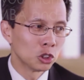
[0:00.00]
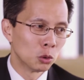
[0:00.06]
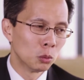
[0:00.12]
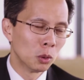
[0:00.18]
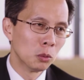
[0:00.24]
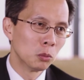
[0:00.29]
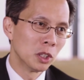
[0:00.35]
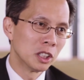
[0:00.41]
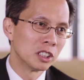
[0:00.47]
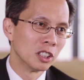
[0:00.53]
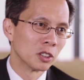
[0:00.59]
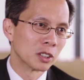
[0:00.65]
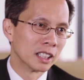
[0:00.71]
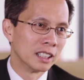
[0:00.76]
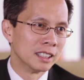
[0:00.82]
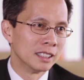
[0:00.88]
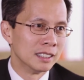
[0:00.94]
One way to
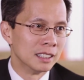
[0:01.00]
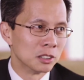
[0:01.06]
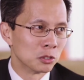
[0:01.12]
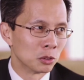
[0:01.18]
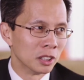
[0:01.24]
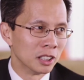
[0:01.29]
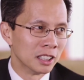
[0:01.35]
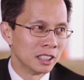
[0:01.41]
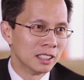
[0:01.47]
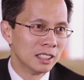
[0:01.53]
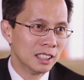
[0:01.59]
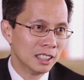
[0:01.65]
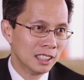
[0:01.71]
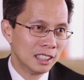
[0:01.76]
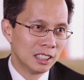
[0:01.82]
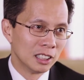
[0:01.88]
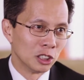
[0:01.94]
look at it is really,
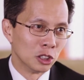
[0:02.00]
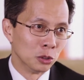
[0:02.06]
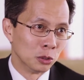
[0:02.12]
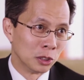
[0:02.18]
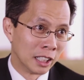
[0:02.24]
you know,